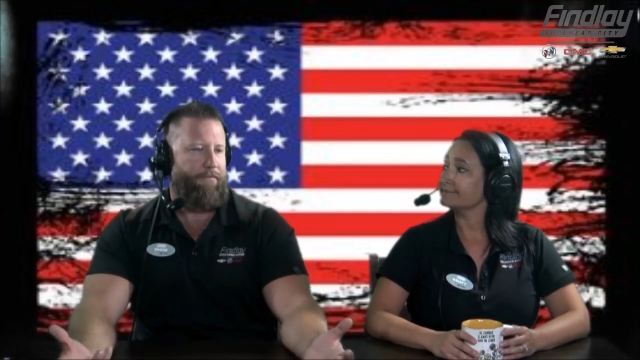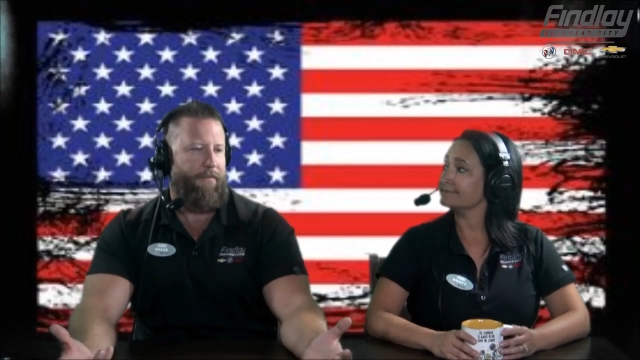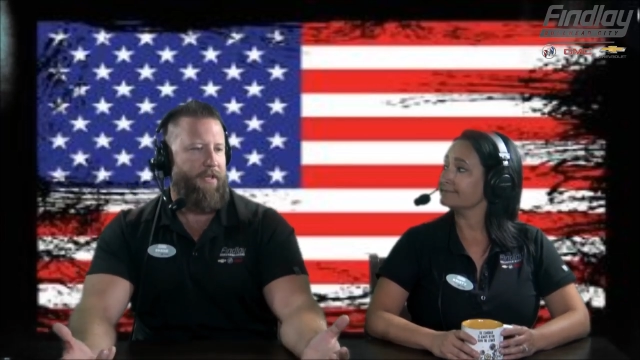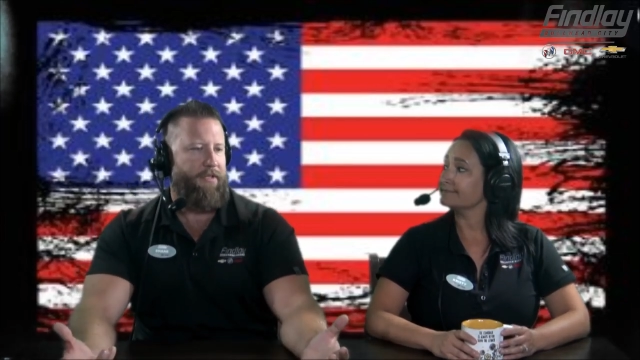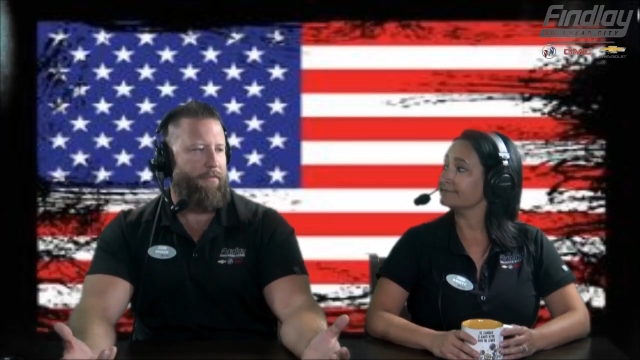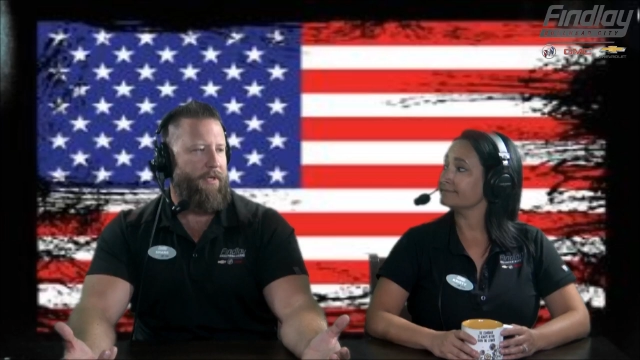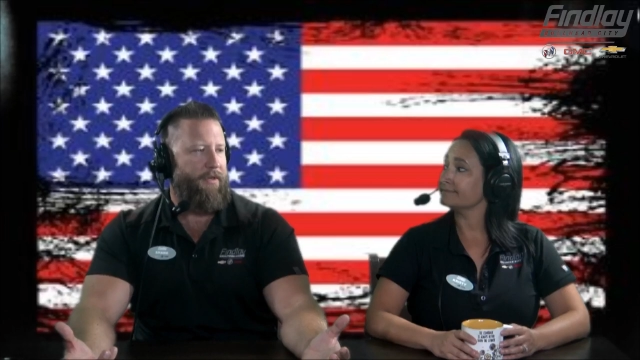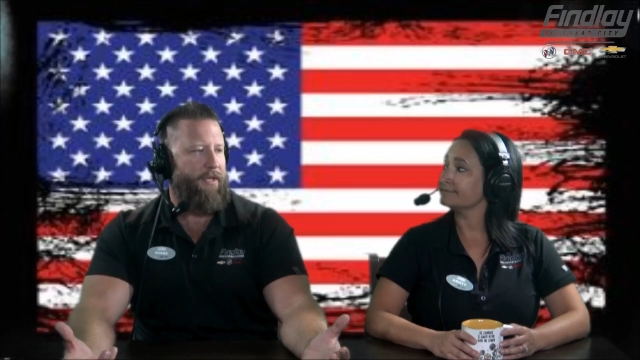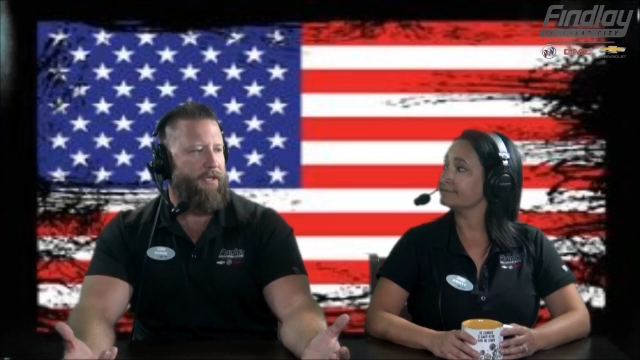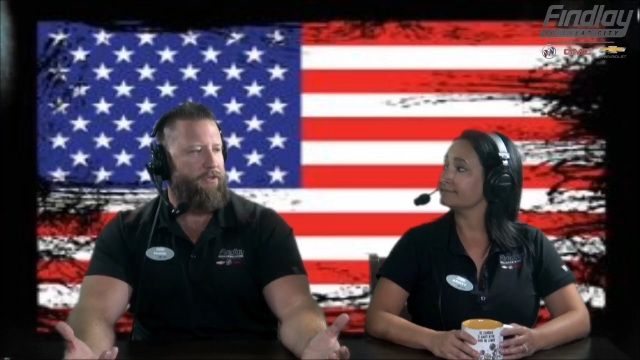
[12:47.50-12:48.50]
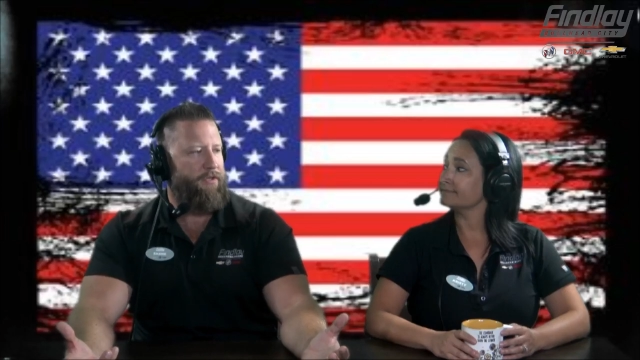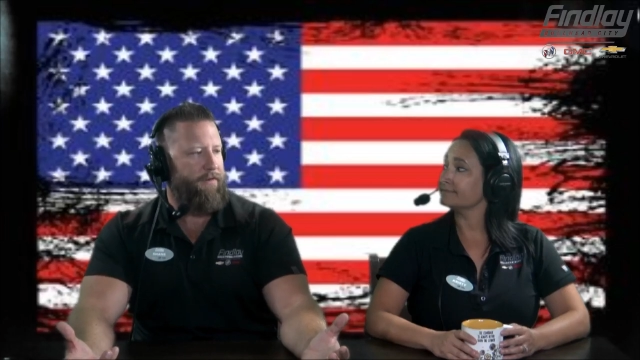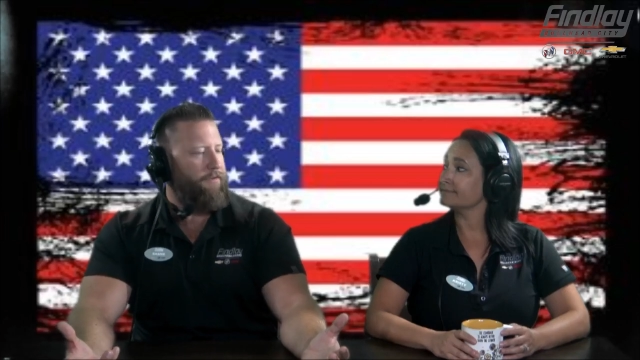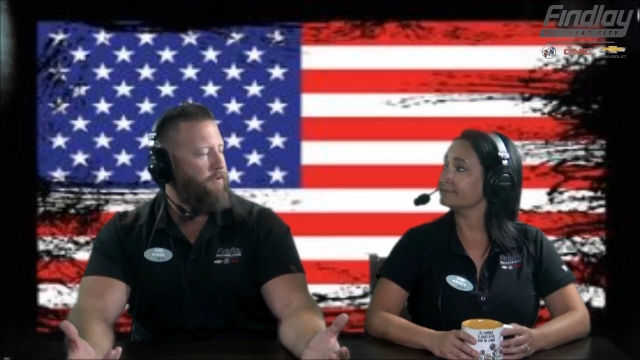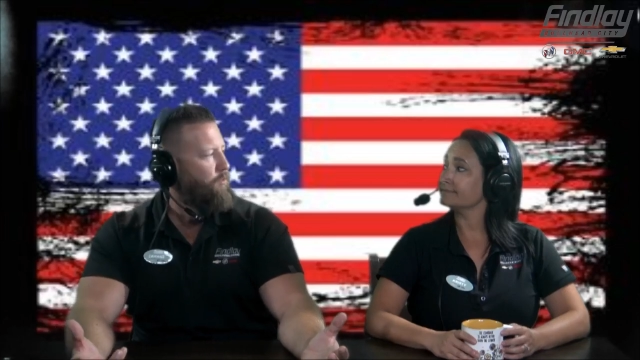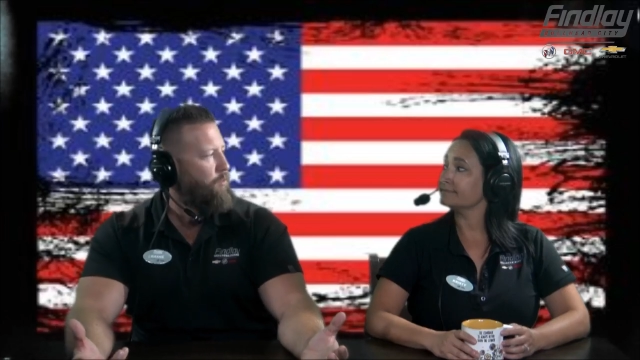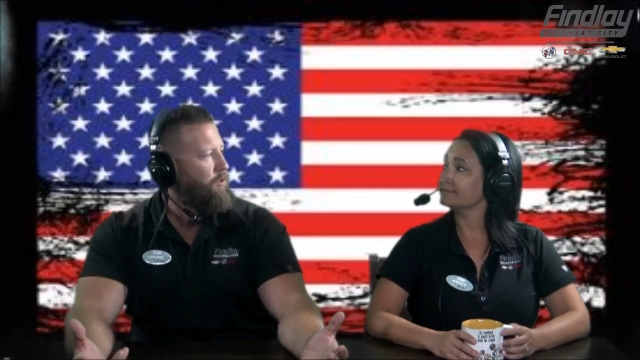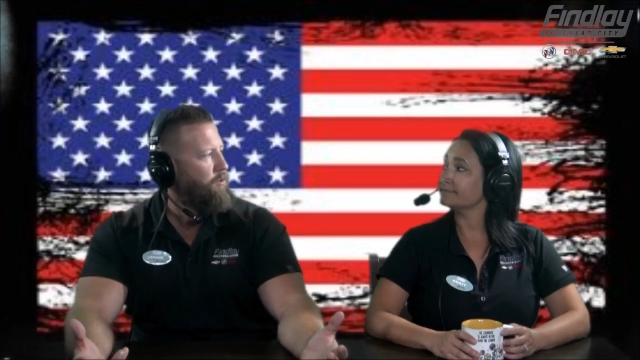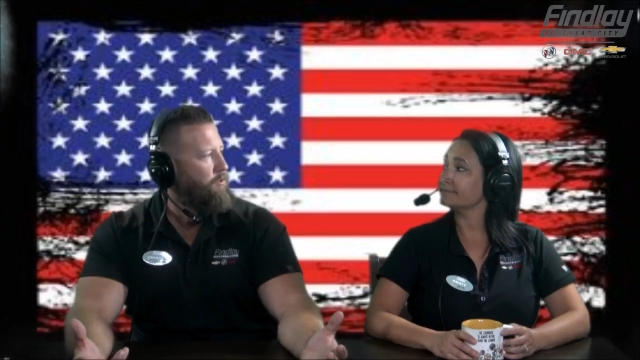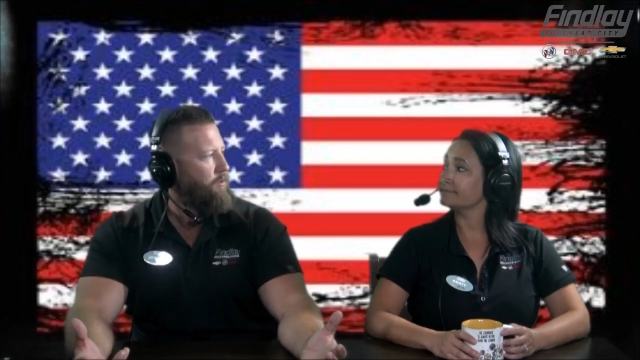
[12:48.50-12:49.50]
Speaker 1: It doesn't mean things are different in the
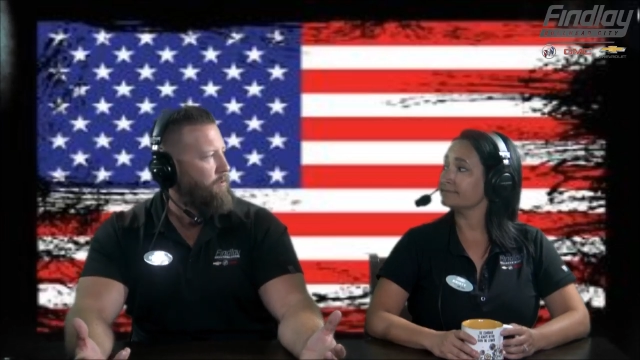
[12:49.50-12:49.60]
world,